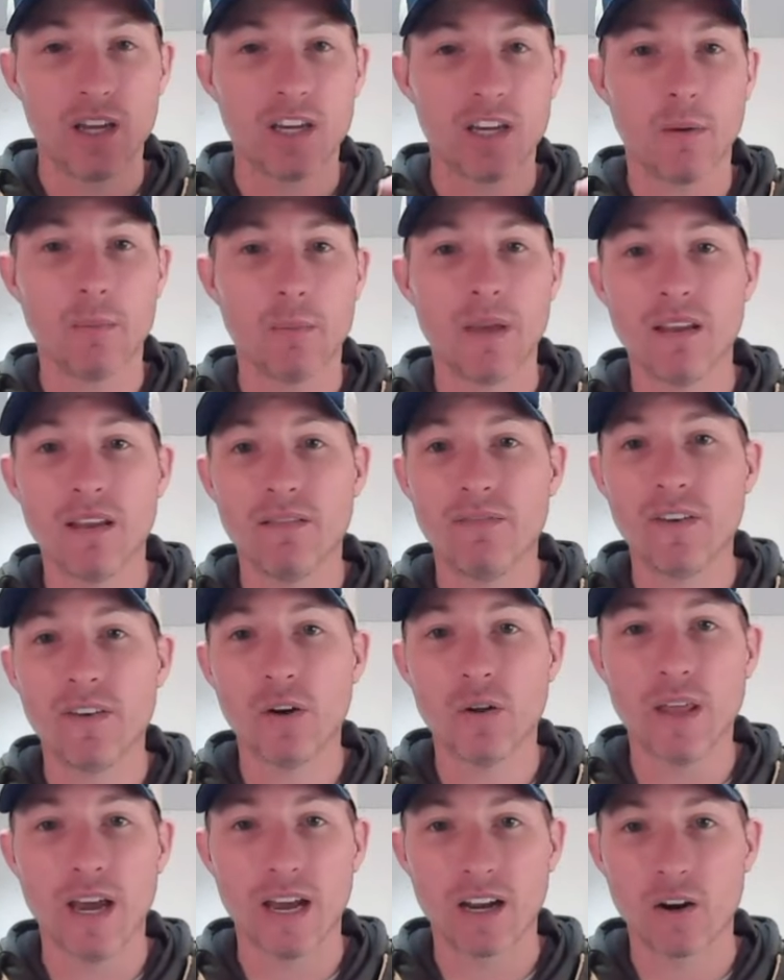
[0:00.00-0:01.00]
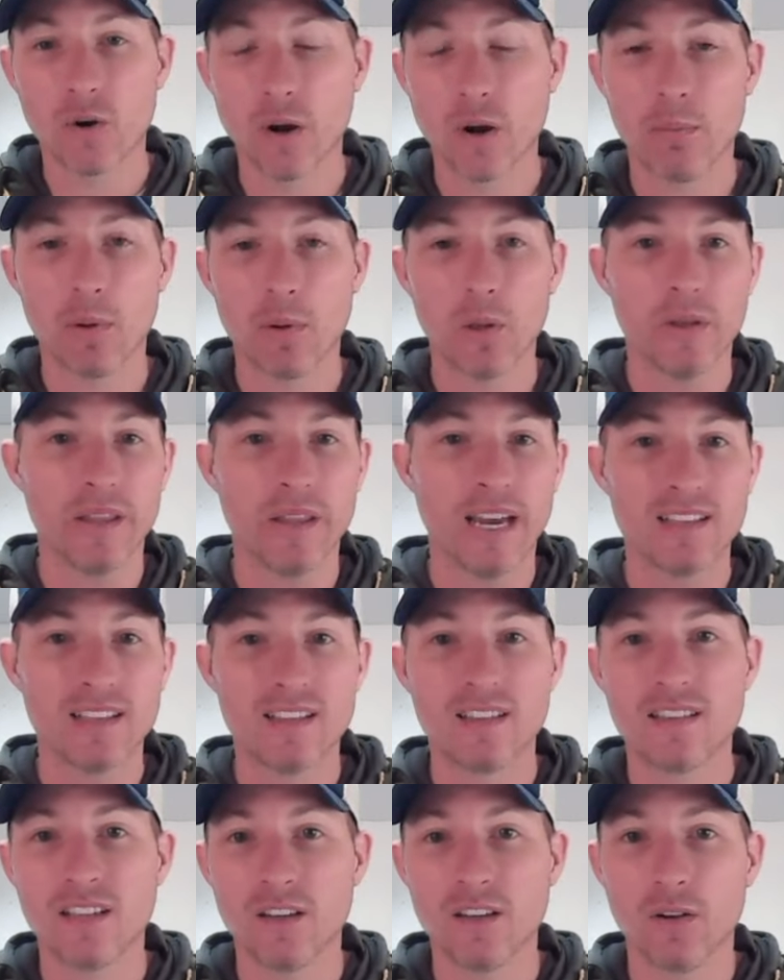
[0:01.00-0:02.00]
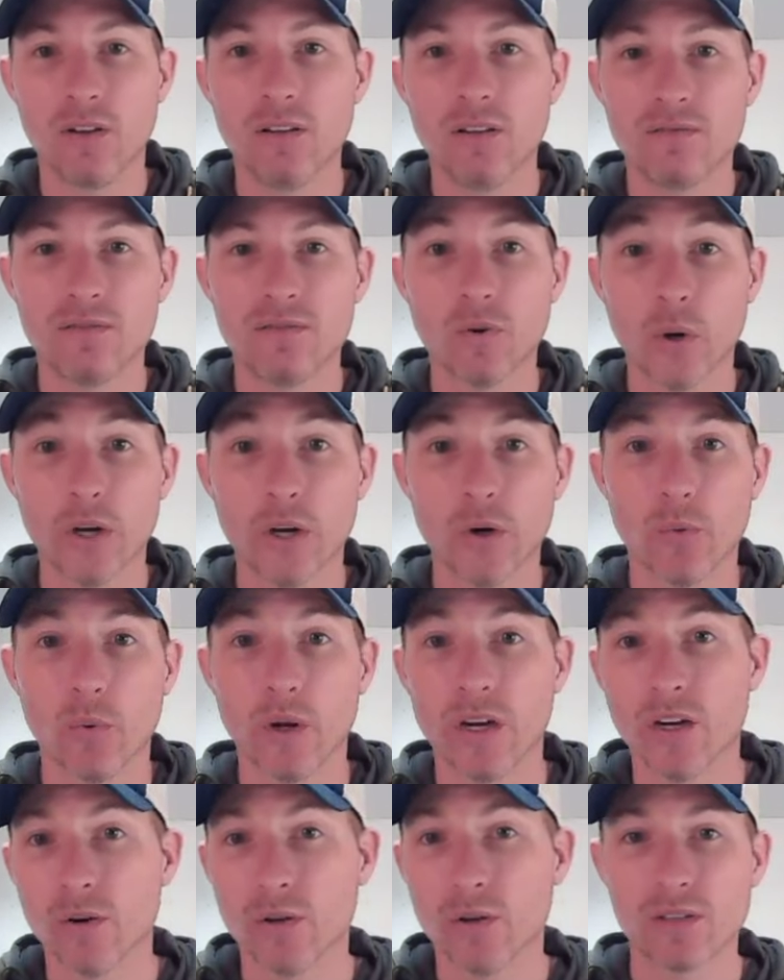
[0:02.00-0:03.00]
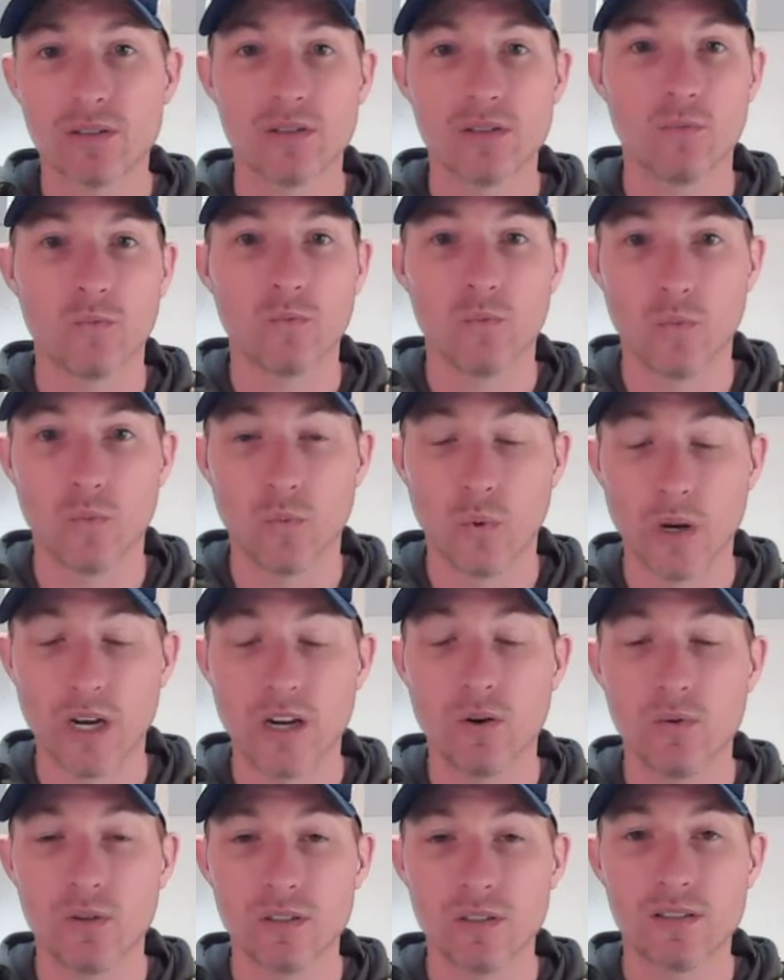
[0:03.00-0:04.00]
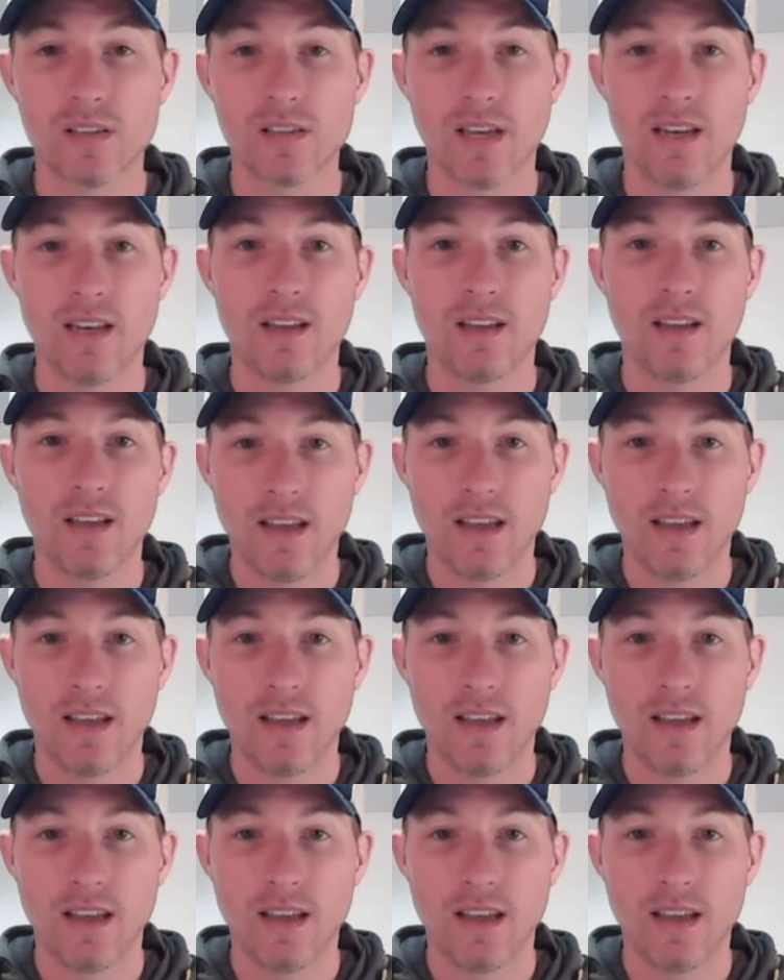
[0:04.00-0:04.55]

Come infill that cripple and that sill for where your window is, window will sit.